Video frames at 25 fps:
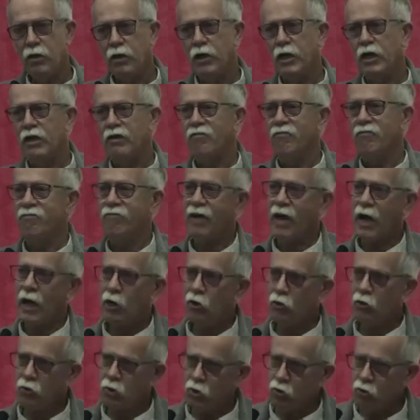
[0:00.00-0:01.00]
and
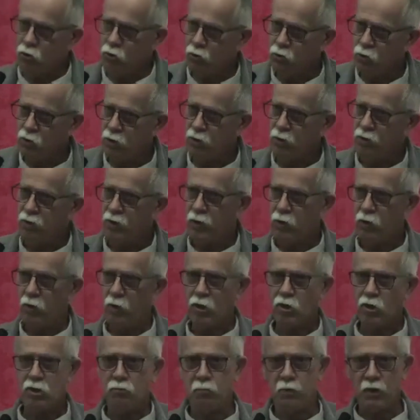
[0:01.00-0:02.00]
valued their
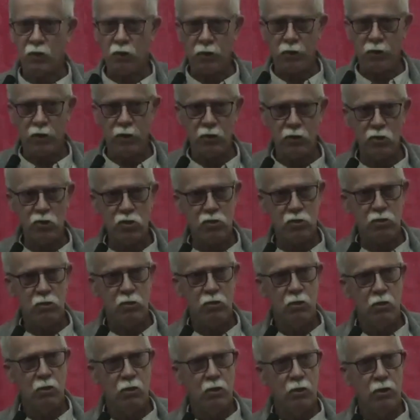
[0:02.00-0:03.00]
experience
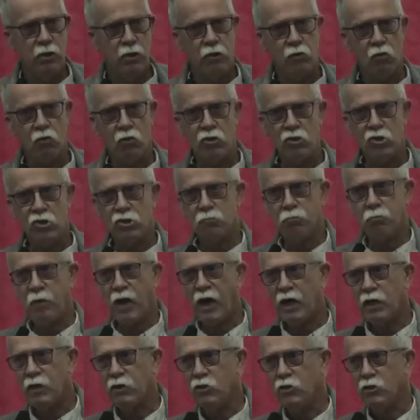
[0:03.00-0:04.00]
and
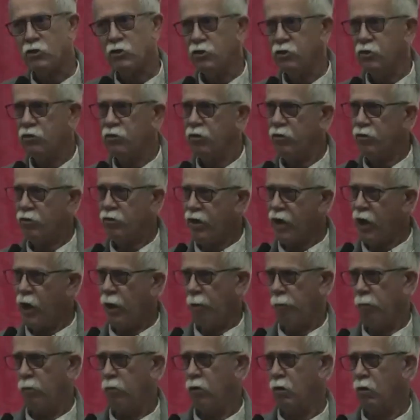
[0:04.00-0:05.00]
respected
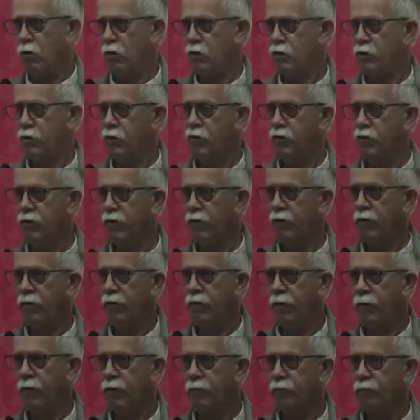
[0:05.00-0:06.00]
them.
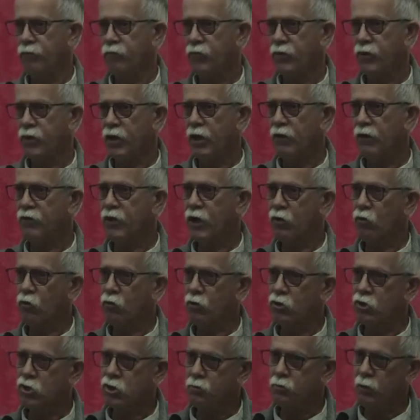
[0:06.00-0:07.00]
And they
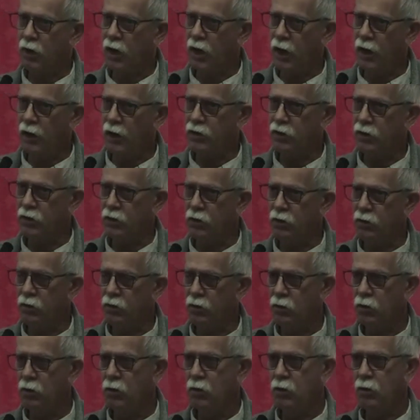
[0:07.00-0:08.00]
responded
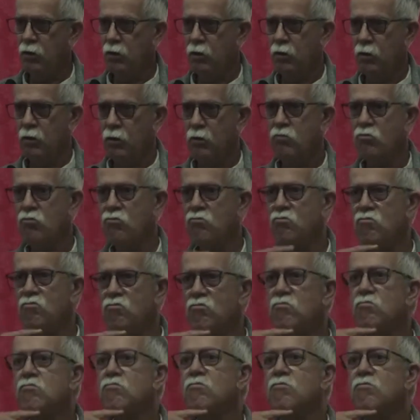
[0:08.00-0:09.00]

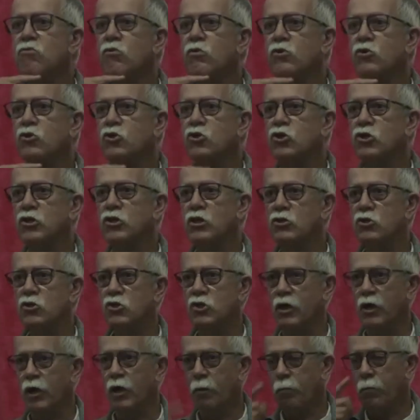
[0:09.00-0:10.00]
with
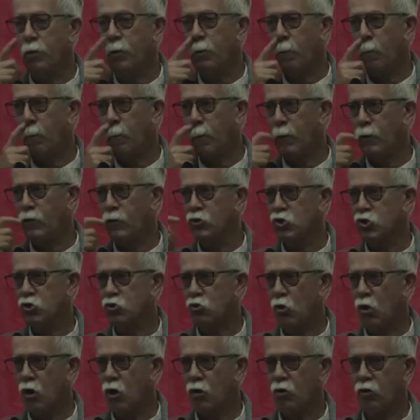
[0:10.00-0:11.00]
chins up and
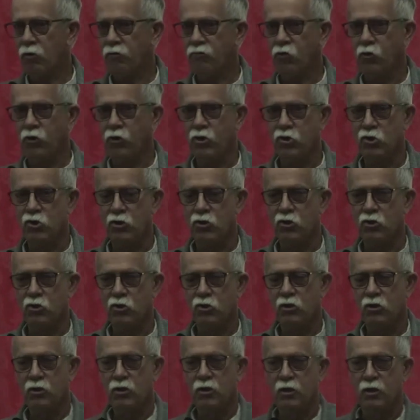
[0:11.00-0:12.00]
stronger
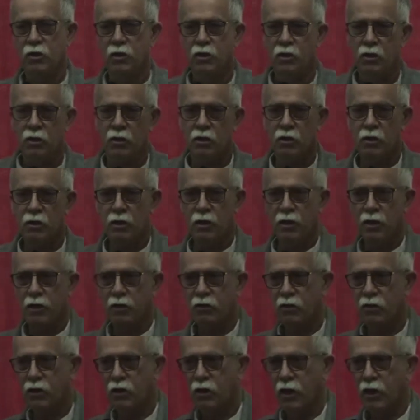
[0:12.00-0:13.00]
voices. And
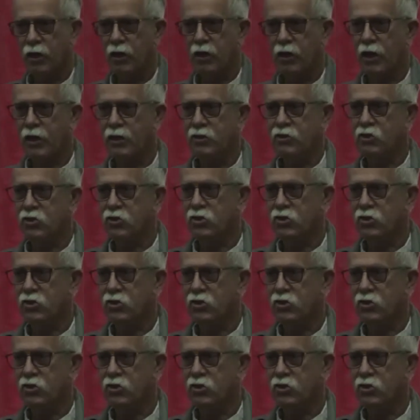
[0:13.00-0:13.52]
I